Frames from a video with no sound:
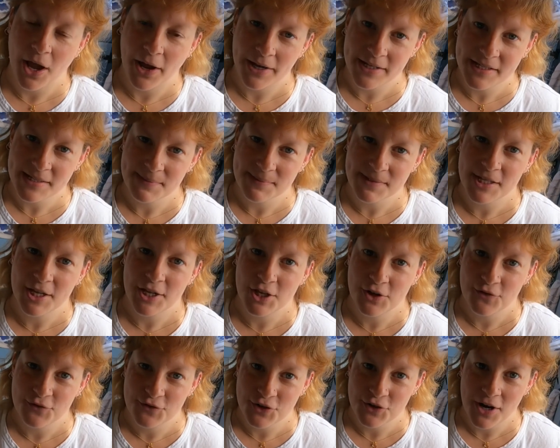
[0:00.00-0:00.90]
items that
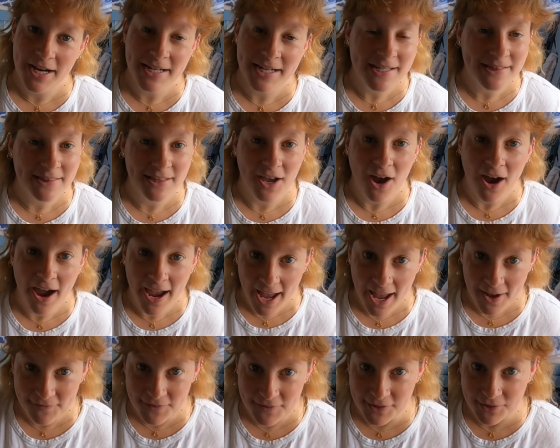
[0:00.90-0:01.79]
you've tried that I
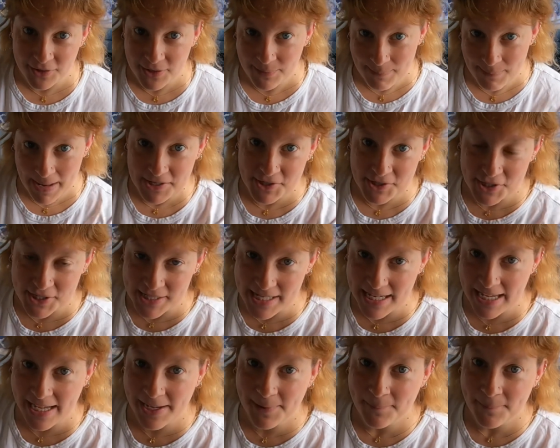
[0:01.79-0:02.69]
haven't mentioned
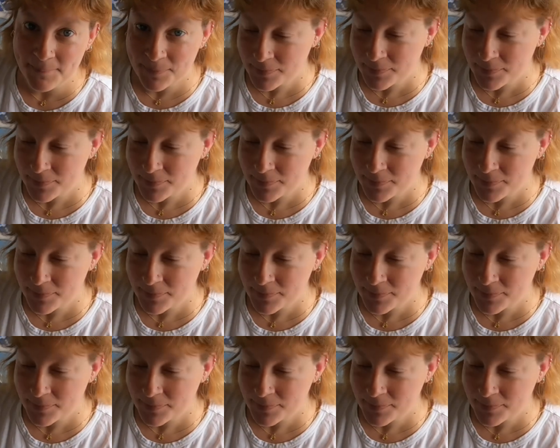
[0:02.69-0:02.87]
here.